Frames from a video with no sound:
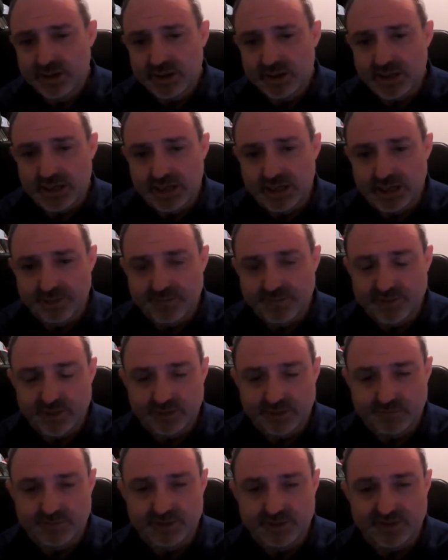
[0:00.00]

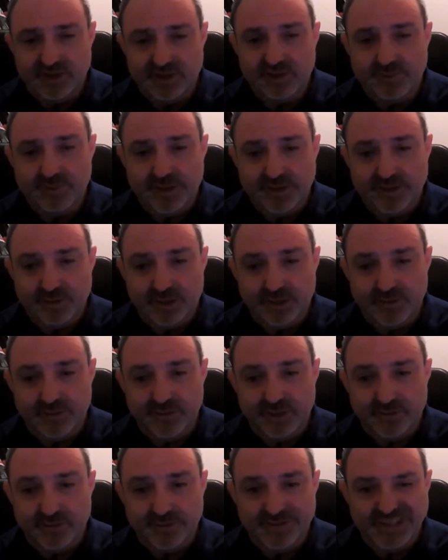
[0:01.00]
So the Acetobacter will give
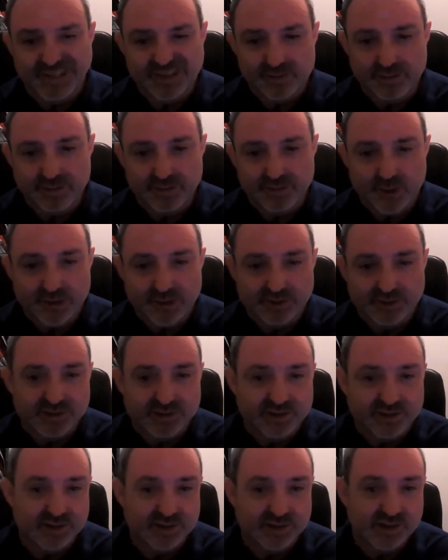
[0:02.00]
you the vinegary
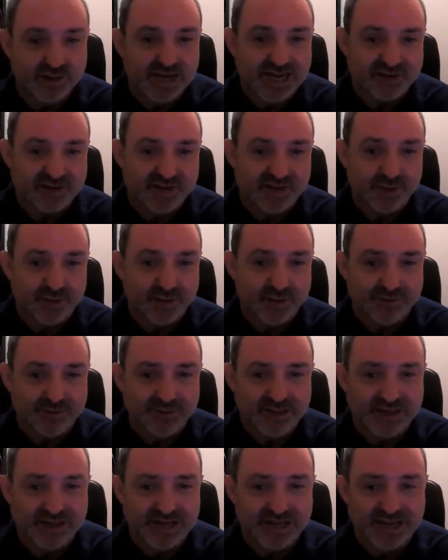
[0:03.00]
ones. Lacto will give
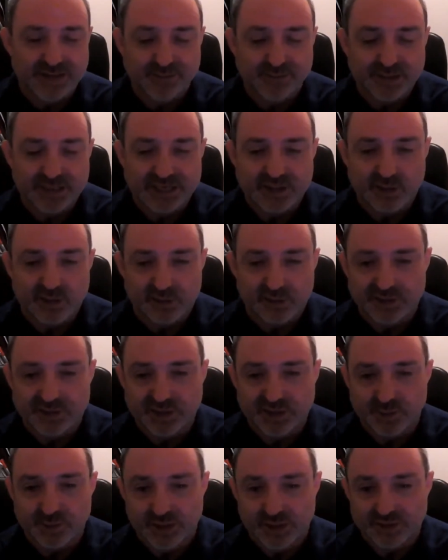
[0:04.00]
you the lemony,
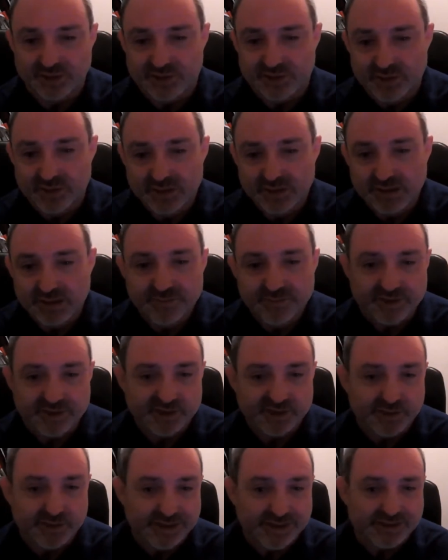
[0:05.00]
yogurty ones.
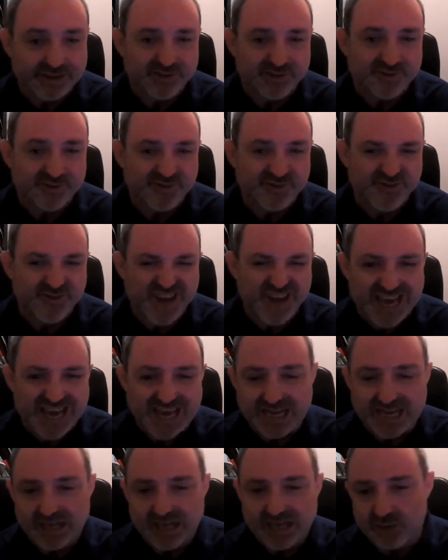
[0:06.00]
Acetobacter is
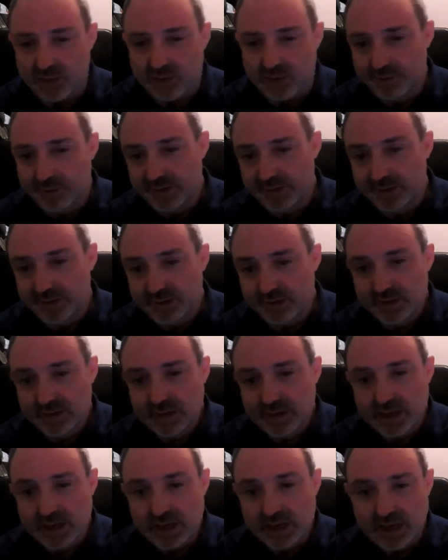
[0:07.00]
fairly common.
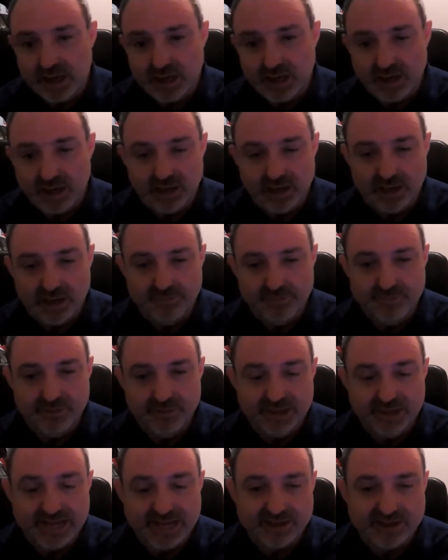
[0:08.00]

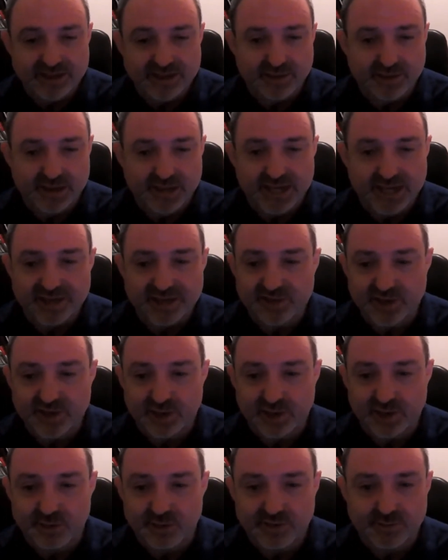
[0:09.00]
Lactose less
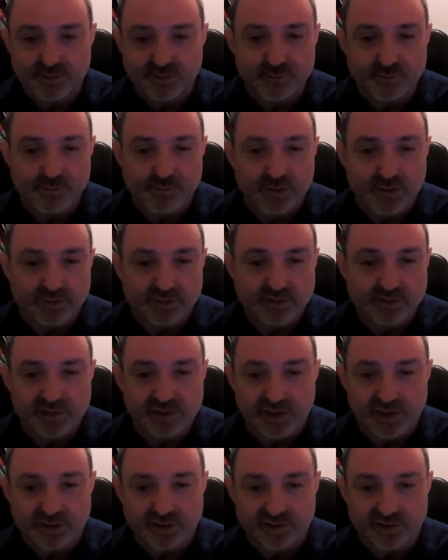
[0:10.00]
so, because in most
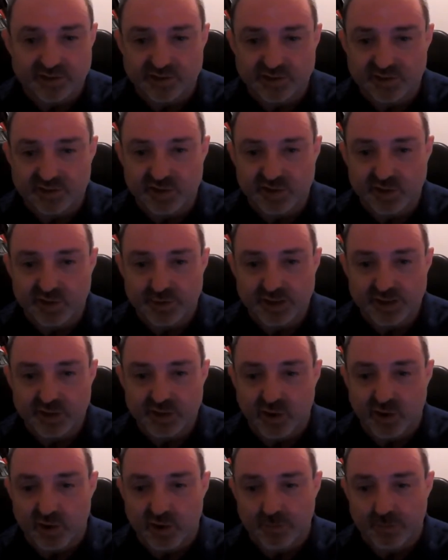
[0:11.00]
styles there's too many
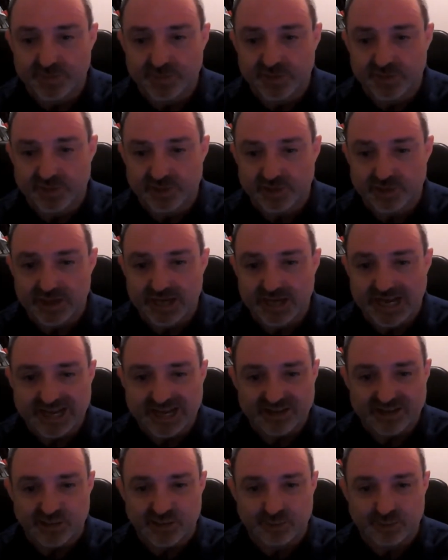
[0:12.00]
hops and
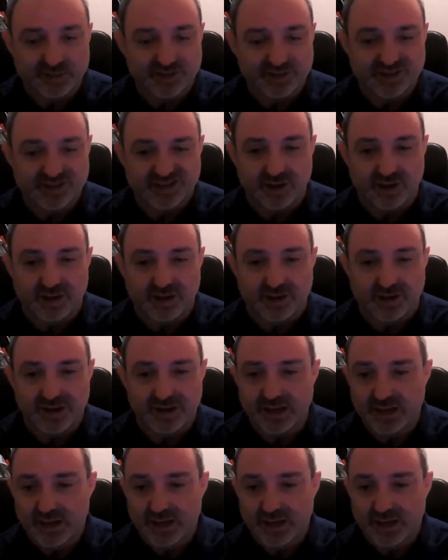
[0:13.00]
lacto will just die.